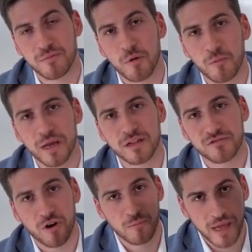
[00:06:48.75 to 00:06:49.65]
moment
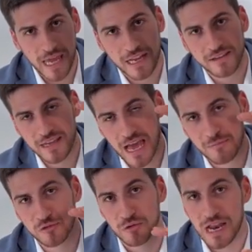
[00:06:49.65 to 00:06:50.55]
from 8
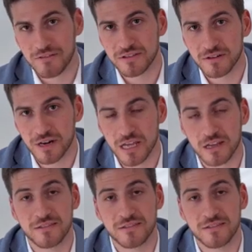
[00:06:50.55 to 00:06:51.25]
a.m. to 11:30.